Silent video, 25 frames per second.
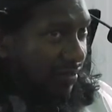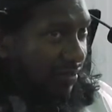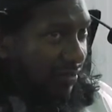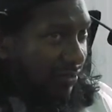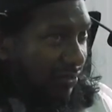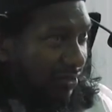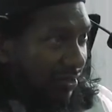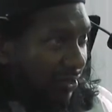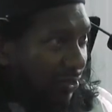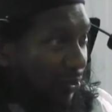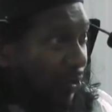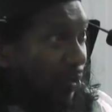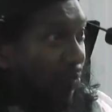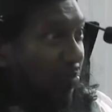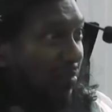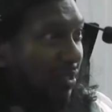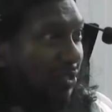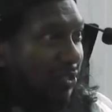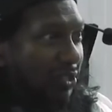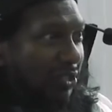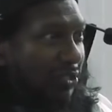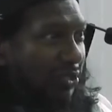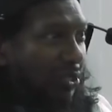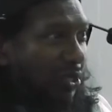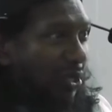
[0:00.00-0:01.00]
You see, don't
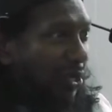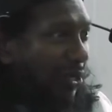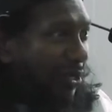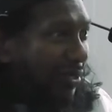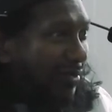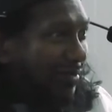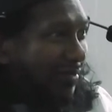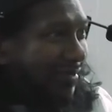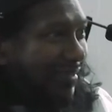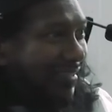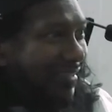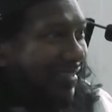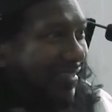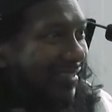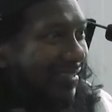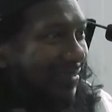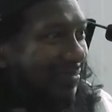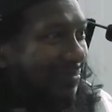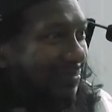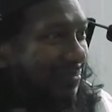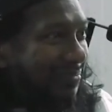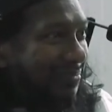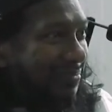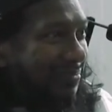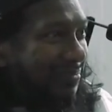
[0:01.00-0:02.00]
mention God.
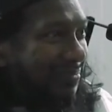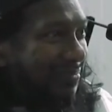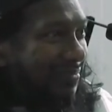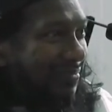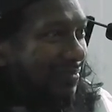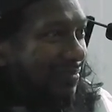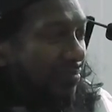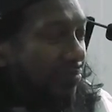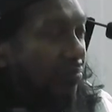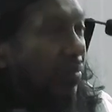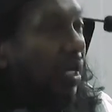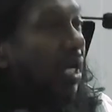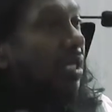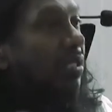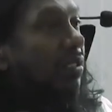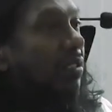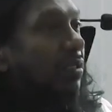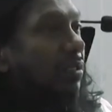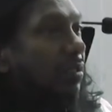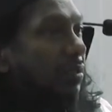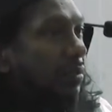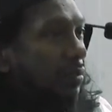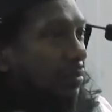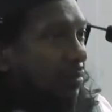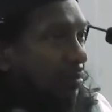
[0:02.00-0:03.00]
But
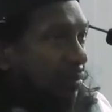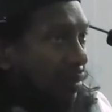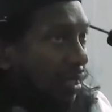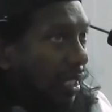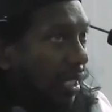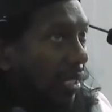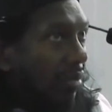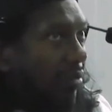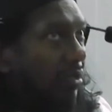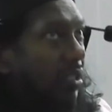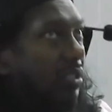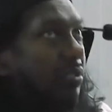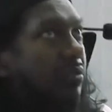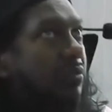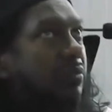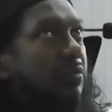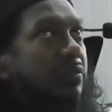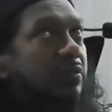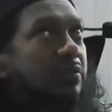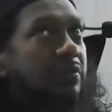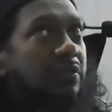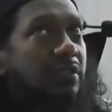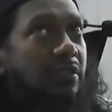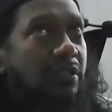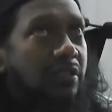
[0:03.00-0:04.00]
there is
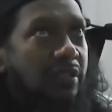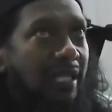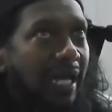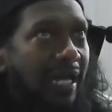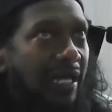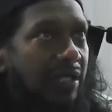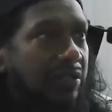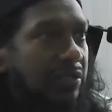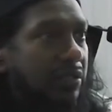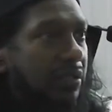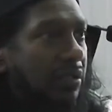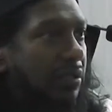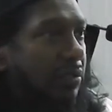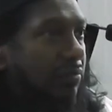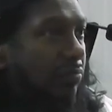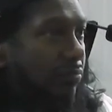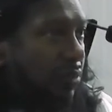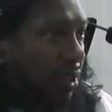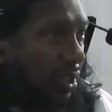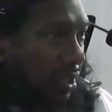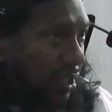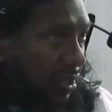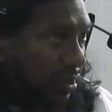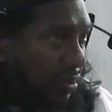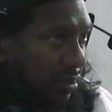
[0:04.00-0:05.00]
intelligent
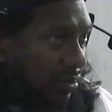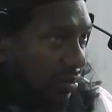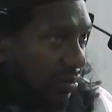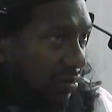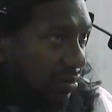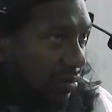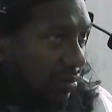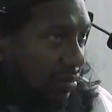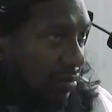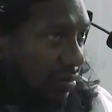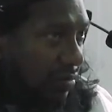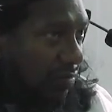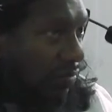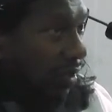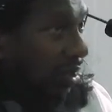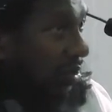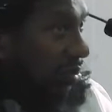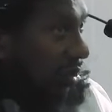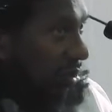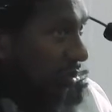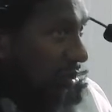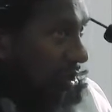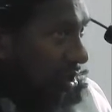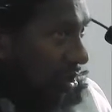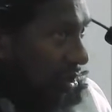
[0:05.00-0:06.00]
being, but
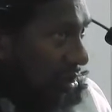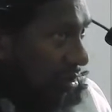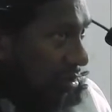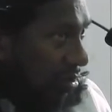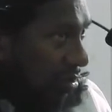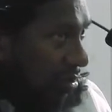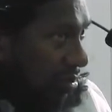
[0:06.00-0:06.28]
not God.